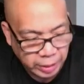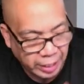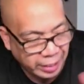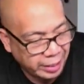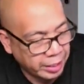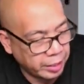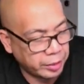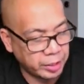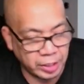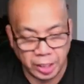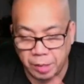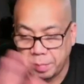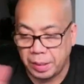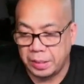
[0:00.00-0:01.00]
I
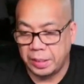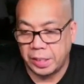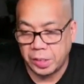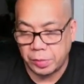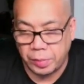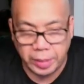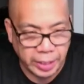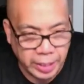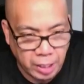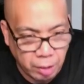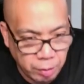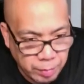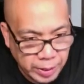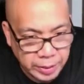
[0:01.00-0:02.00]
calculated my days, right? I
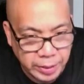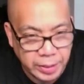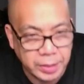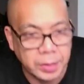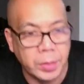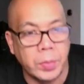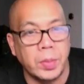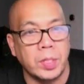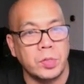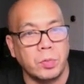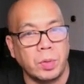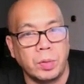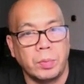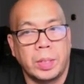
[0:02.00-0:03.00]
counted my days. That's
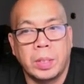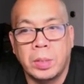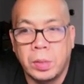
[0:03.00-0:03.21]
one way.